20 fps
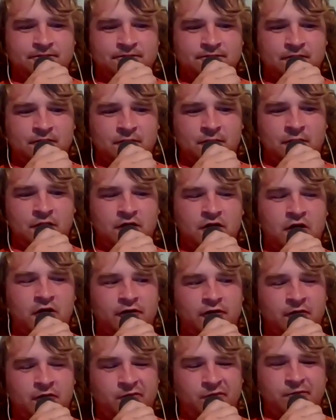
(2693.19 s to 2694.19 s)
you can
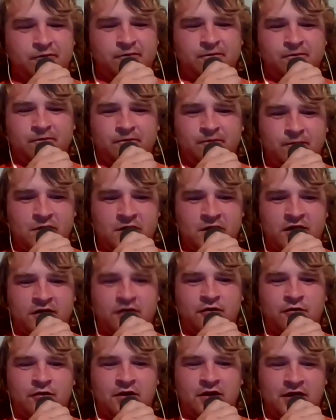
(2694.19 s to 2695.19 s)
also
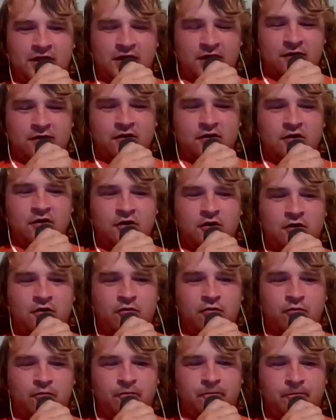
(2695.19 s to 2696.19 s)
do it again to
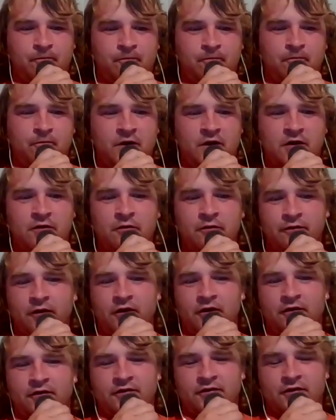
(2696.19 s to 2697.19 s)
go in
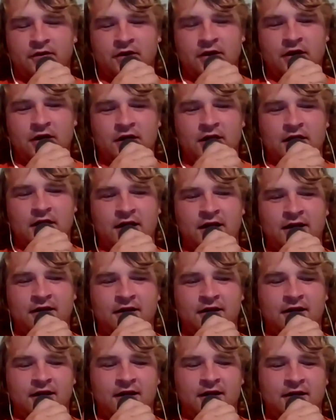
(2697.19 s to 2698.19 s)
reverse.
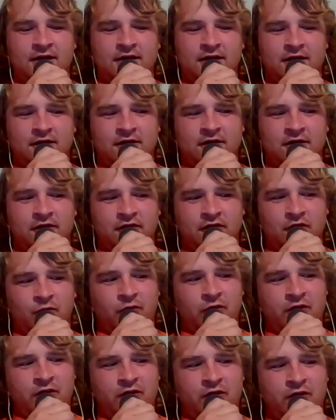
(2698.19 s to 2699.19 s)
And then there's a
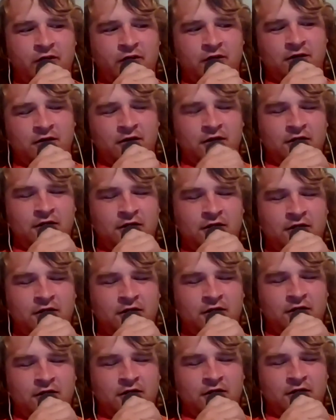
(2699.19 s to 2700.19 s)
wheel on the
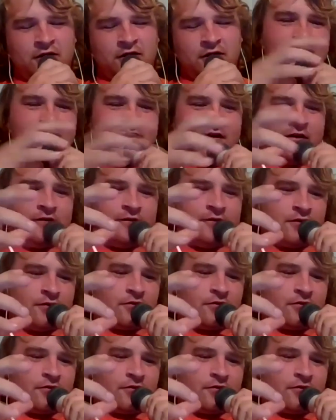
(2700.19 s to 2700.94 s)
side of the remote